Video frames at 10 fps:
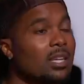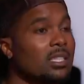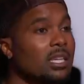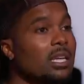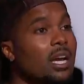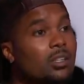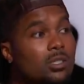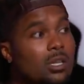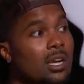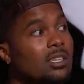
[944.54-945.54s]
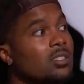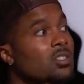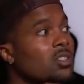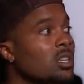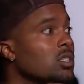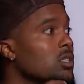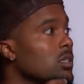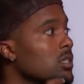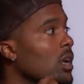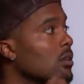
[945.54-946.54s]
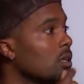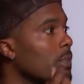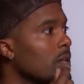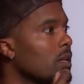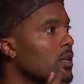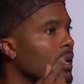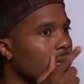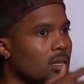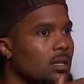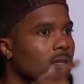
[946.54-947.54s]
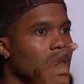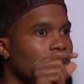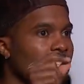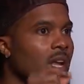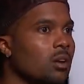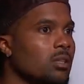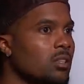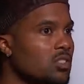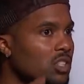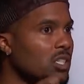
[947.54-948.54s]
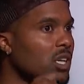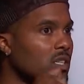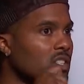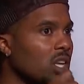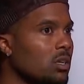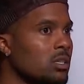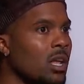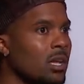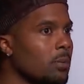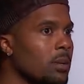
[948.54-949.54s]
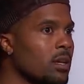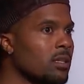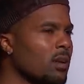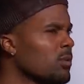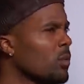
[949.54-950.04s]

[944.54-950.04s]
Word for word: As a kid, I used to like just salted peanut, like the, the shells. I used to just suck the shells and yeah. not eat the peanuts. I was